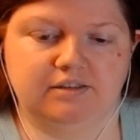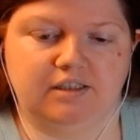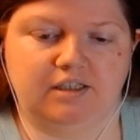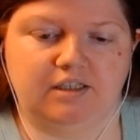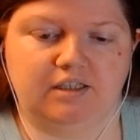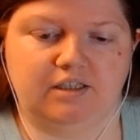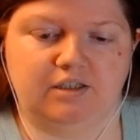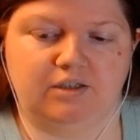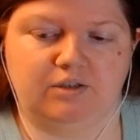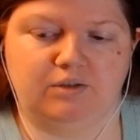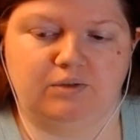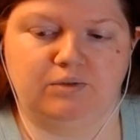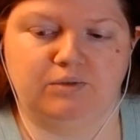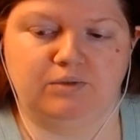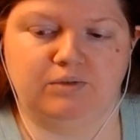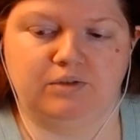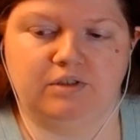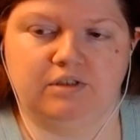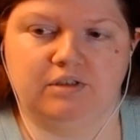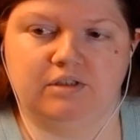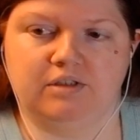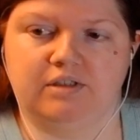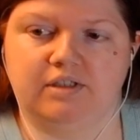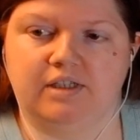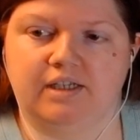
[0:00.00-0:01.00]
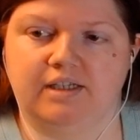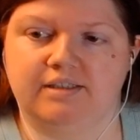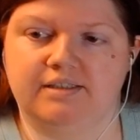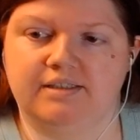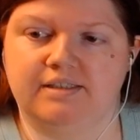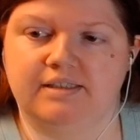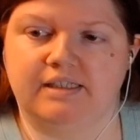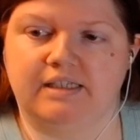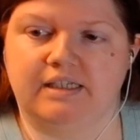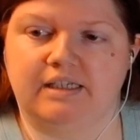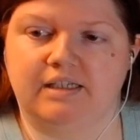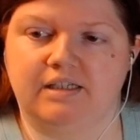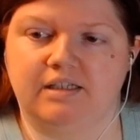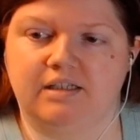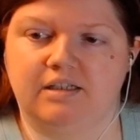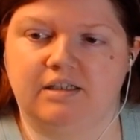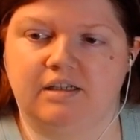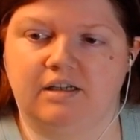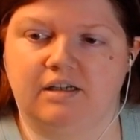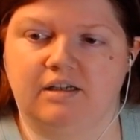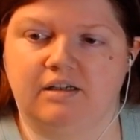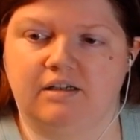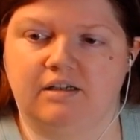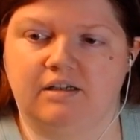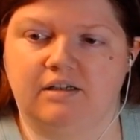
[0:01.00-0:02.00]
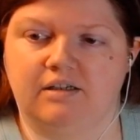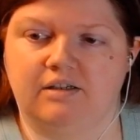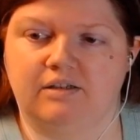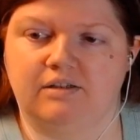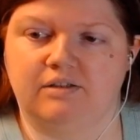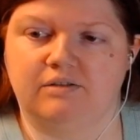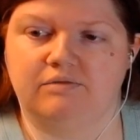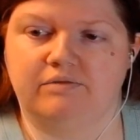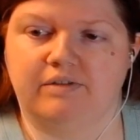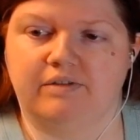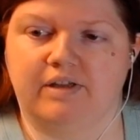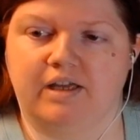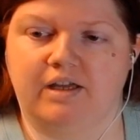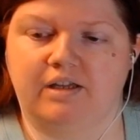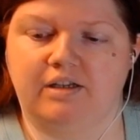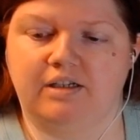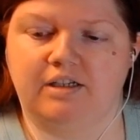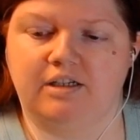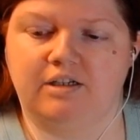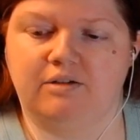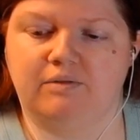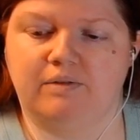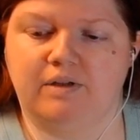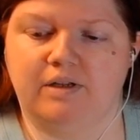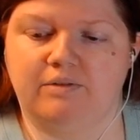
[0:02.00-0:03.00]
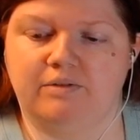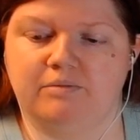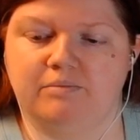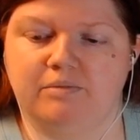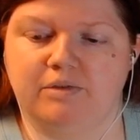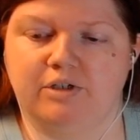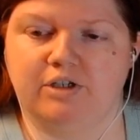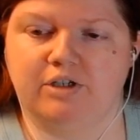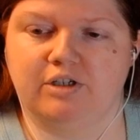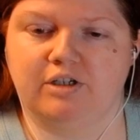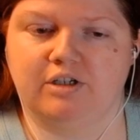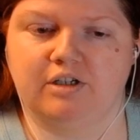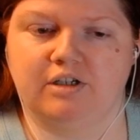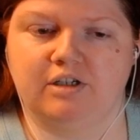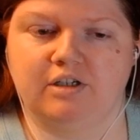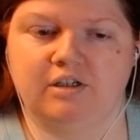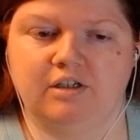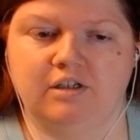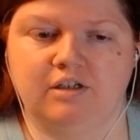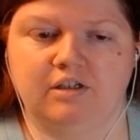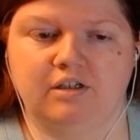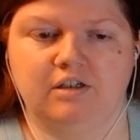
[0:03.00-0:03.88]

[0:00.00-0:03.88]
So, that's the end of How to Get Away with Murder,